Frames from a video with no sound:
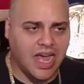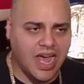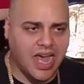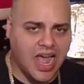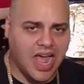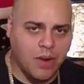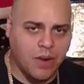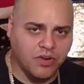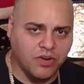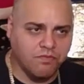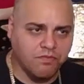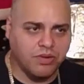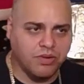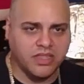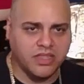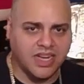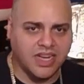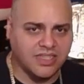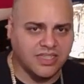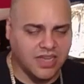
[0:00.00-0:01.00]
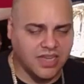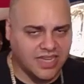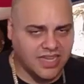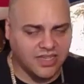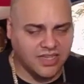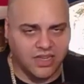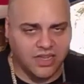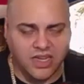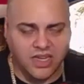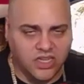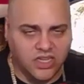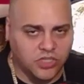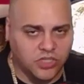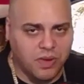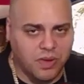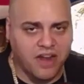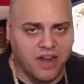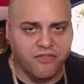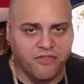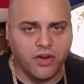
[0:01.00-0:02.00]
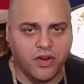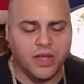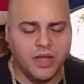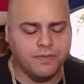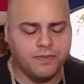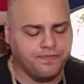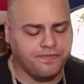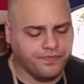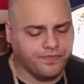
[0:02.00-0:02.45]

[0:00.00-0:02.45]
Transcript: I would have booked it as a, as a lucky spot for him.